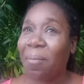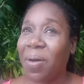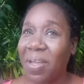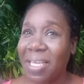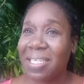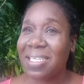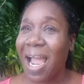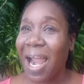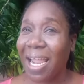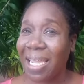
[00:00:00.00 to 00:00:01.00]
Pumpkins
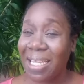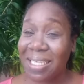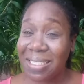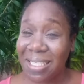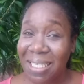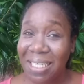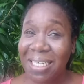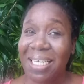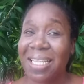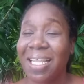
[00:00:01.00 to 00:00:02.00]
are easy,
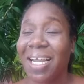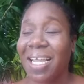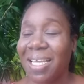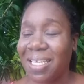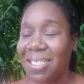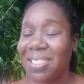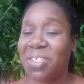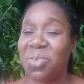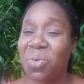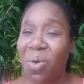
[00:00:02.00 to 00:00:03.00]
they're
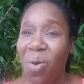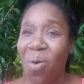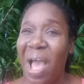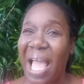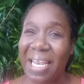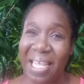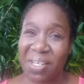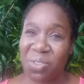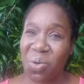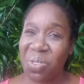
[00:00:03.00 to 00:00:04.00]
easy to grow, and
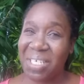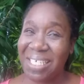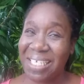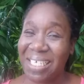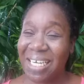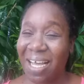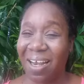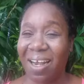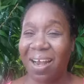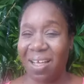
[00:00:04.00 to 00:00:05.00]
they don't need
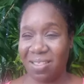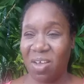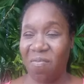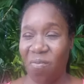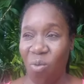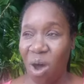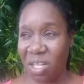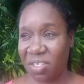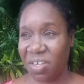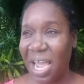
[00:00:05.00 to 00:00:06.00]
a lot of
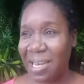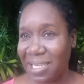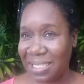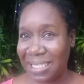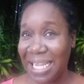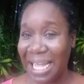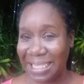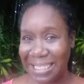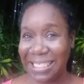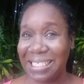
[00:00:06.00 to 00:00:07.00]
water, at least
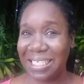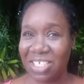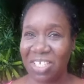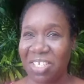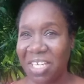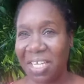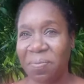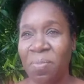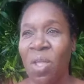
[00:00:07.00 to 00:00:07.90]
not initially.